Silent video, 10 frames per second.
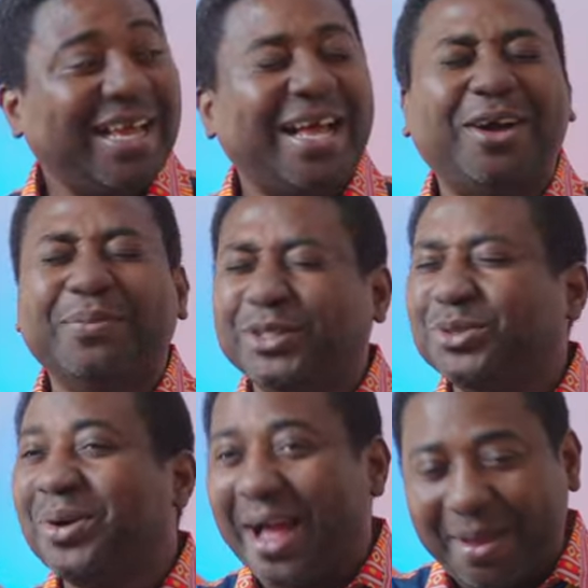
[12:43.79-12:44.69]
I'll be
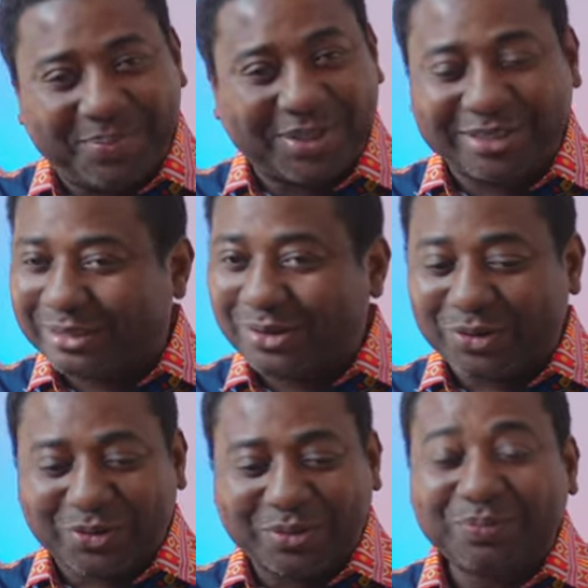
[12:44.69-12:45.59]
too happy.
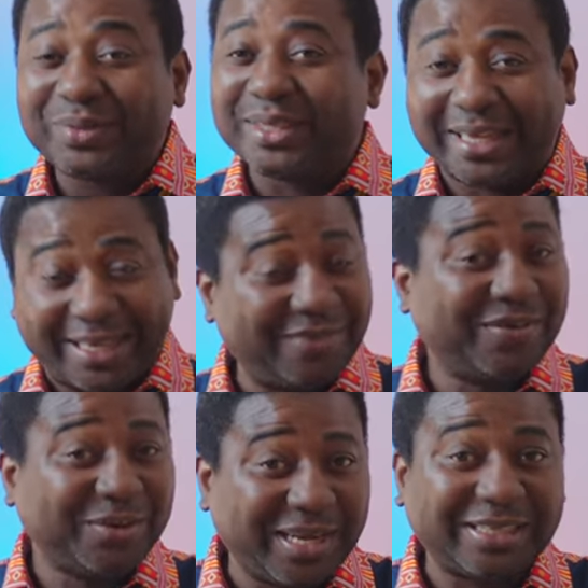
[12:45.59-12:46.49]
So the
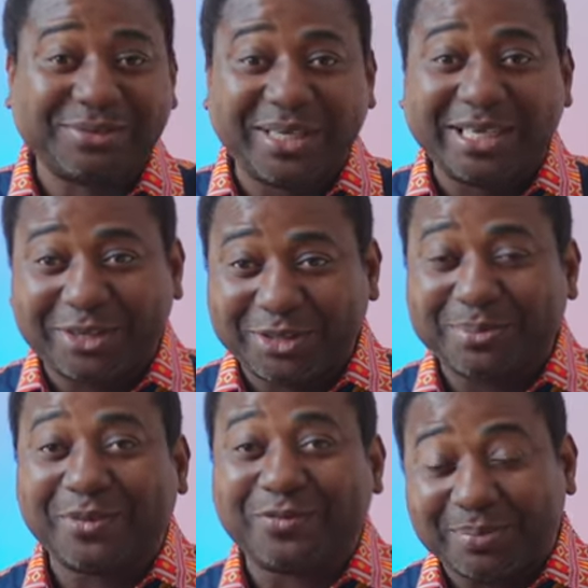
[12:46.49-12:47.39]
giveaway is really going to
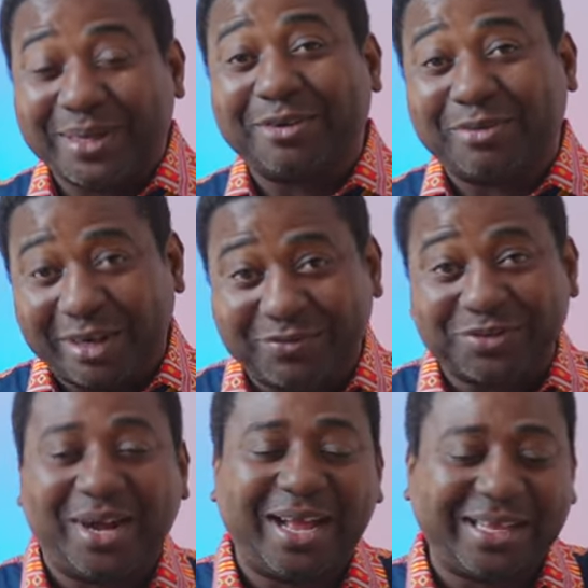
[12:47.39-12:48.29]
be from a grateful
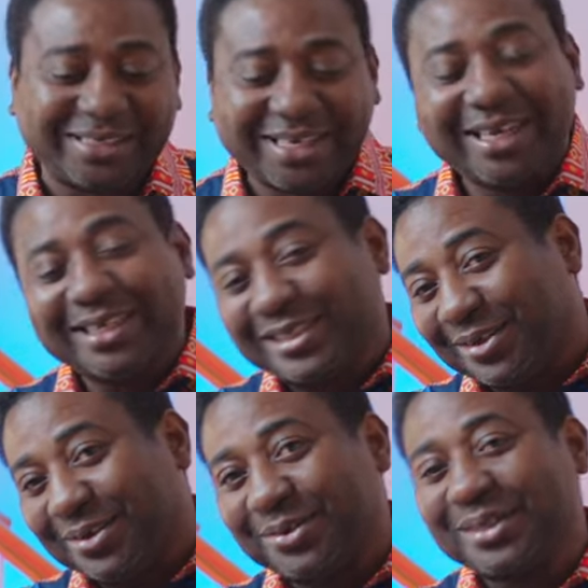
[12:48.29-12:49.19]
heart.
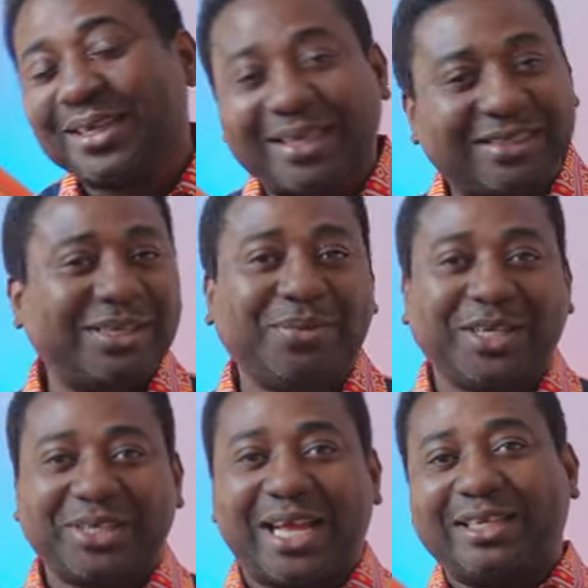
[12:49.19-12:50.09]
So see
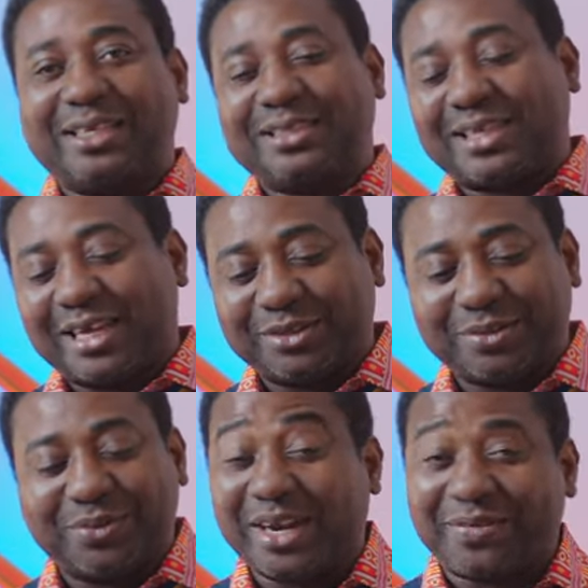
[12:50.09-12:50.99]
what you guys can do.
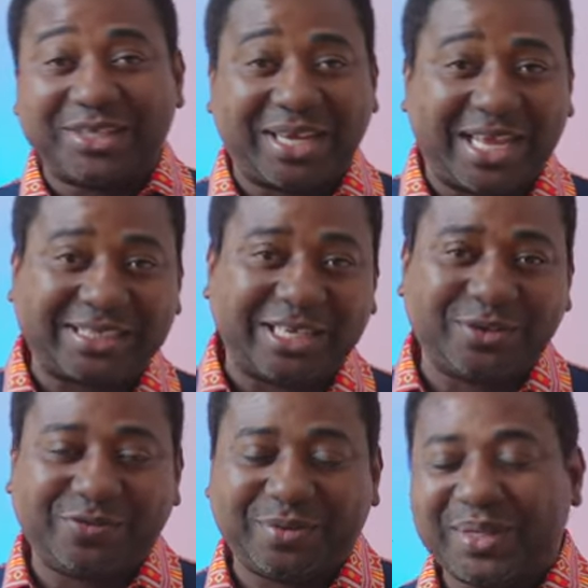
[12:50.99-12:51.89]
Whatever you guys can do
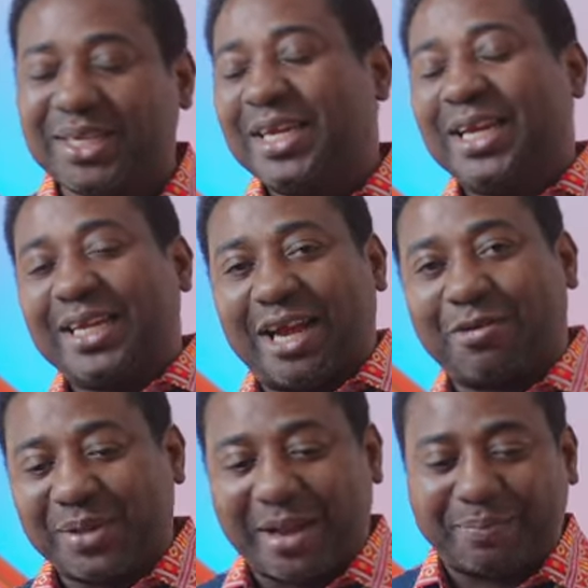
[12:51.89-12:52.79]
for me, that
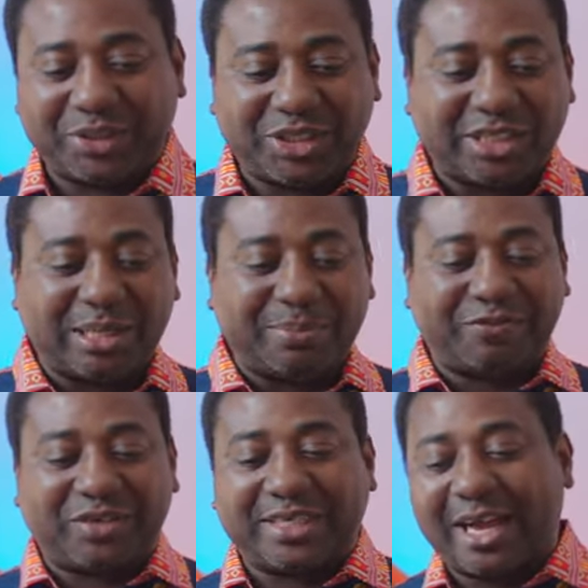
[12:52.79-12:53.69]
would be appreciated. But
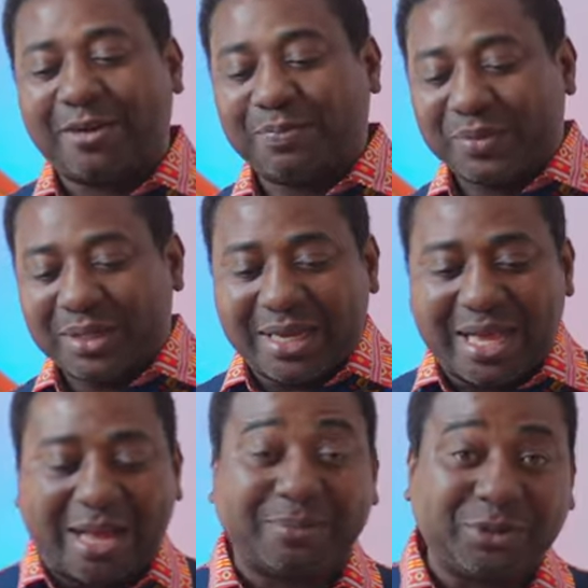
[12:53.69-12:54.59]
for now,
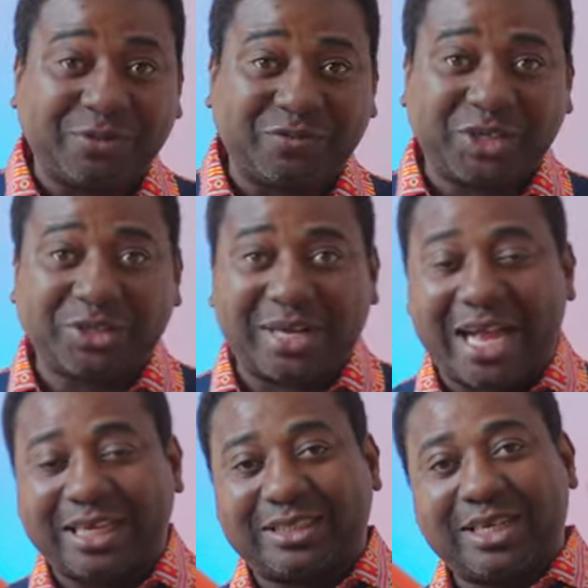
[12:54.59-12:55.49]
I'm doing for you
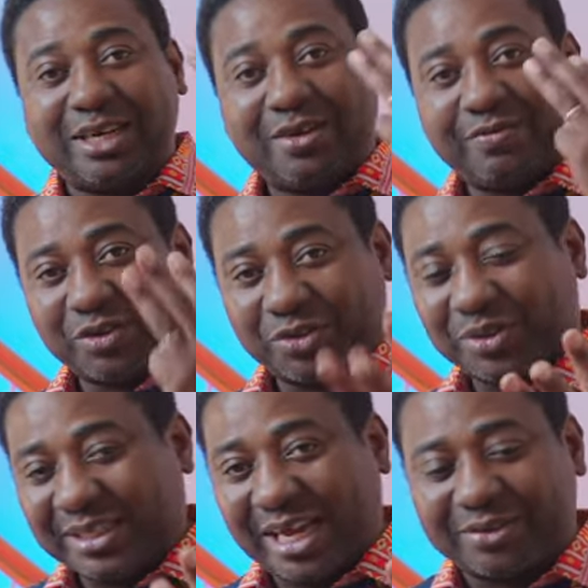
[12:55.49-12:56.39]
guys, for
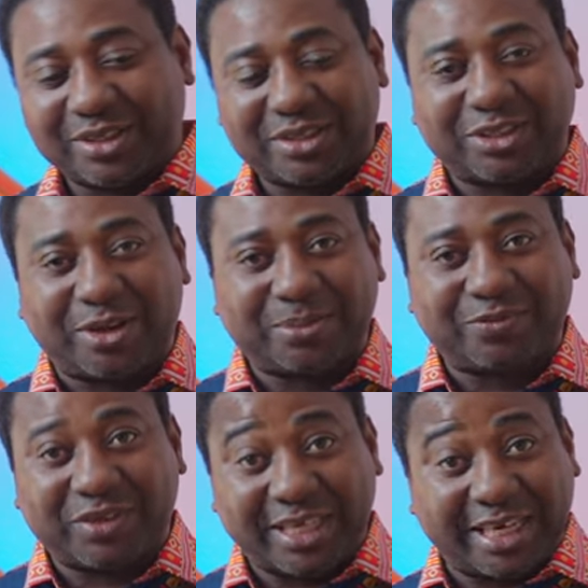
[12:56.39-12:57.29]
3,000 subs,
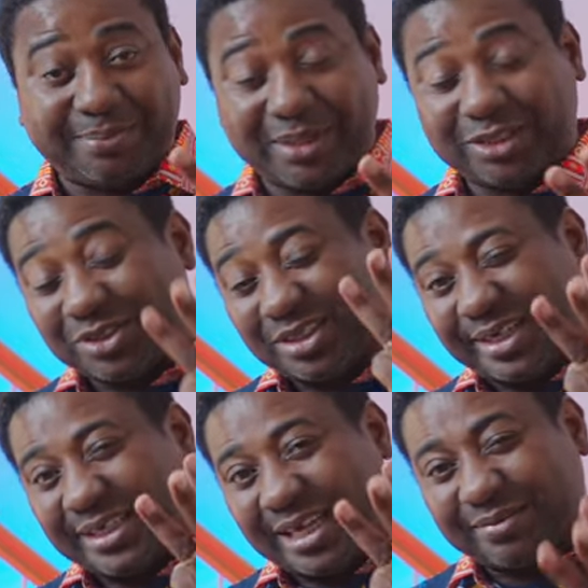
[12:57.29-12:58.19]
for taking me to
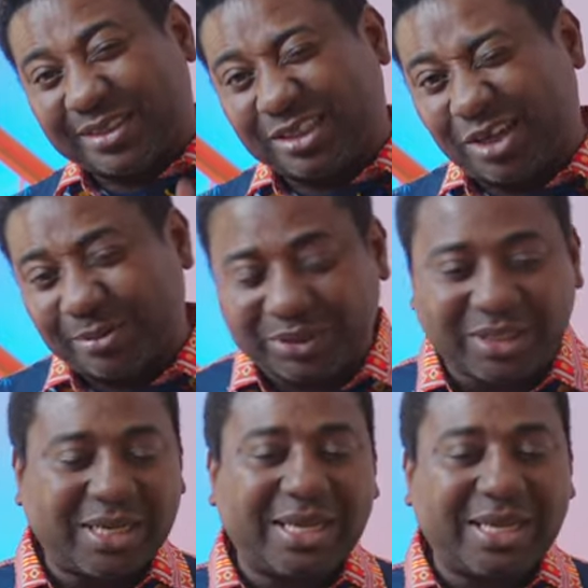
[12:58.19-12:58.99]
3,000 subs.